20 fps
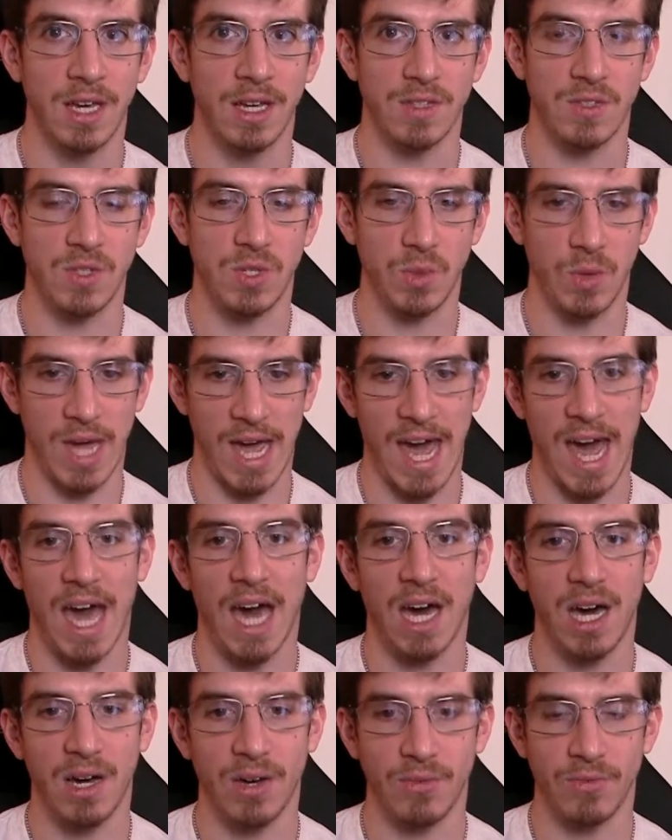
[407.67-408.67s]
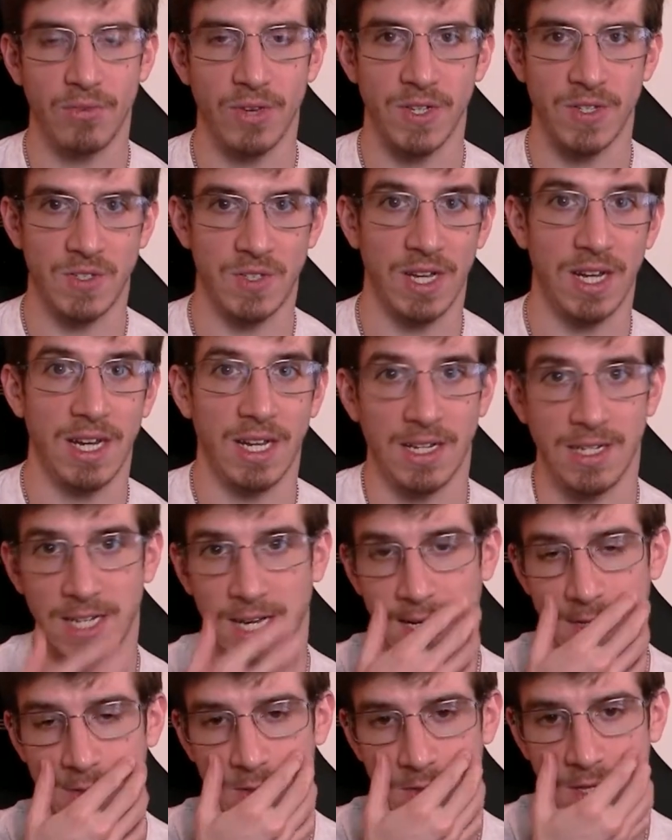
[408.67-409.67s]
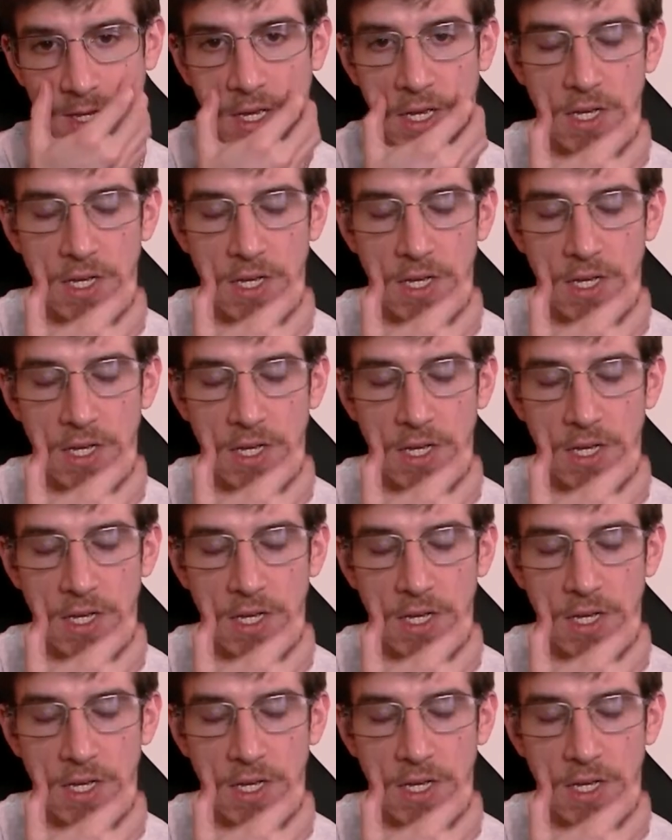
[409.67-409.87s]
to have a standing desk,